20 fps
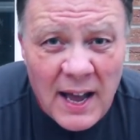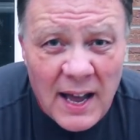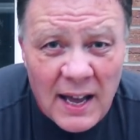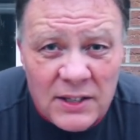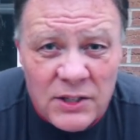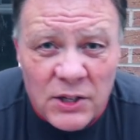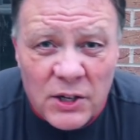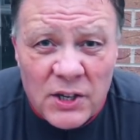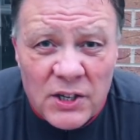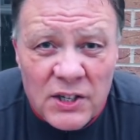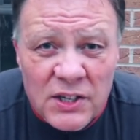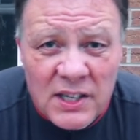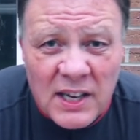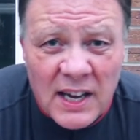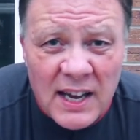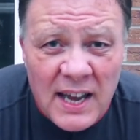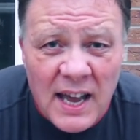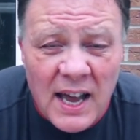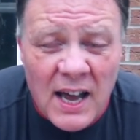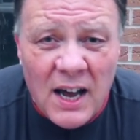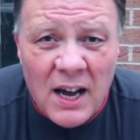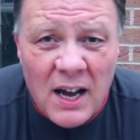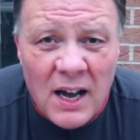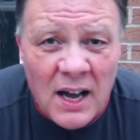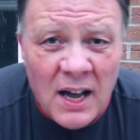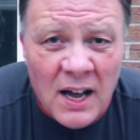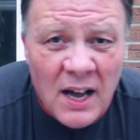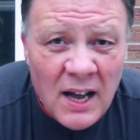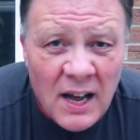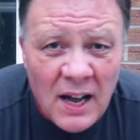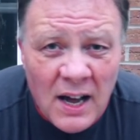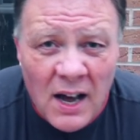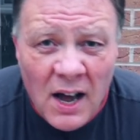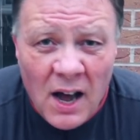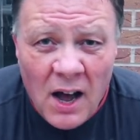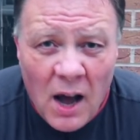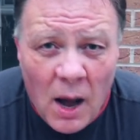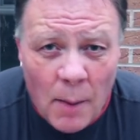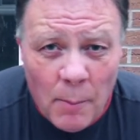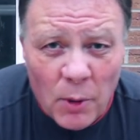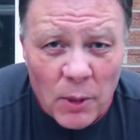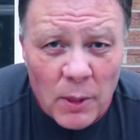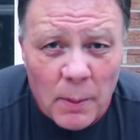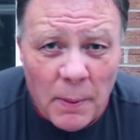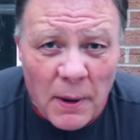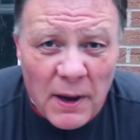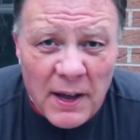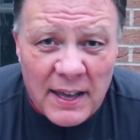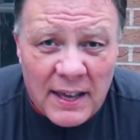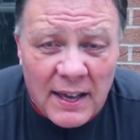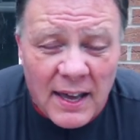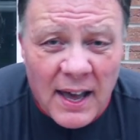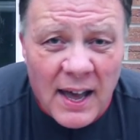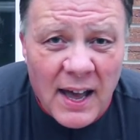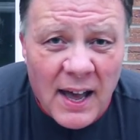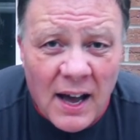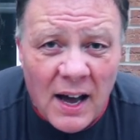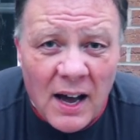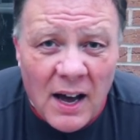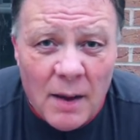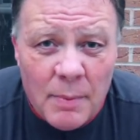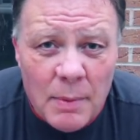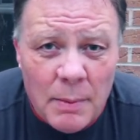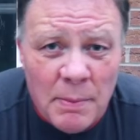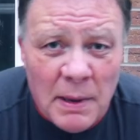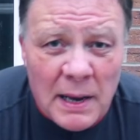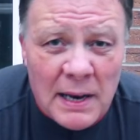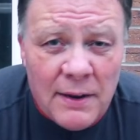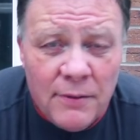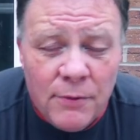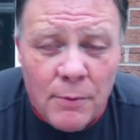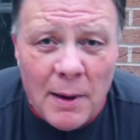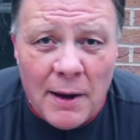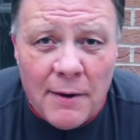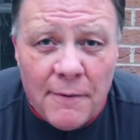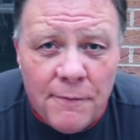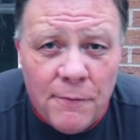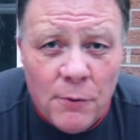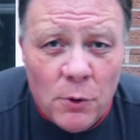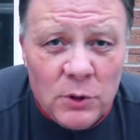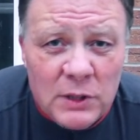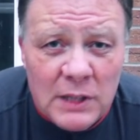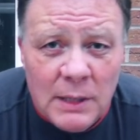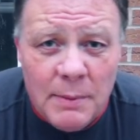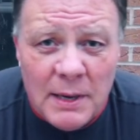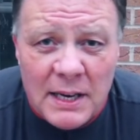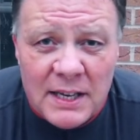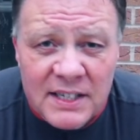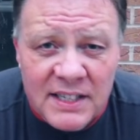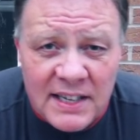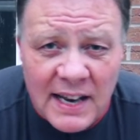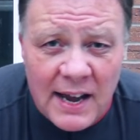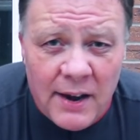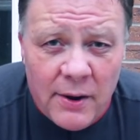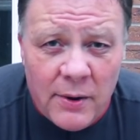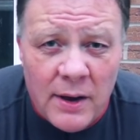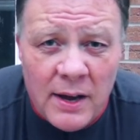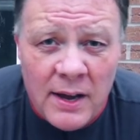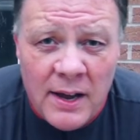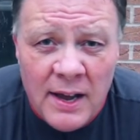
As you can see, I'm on the bike. I've been pedaling for about 40 minutes now.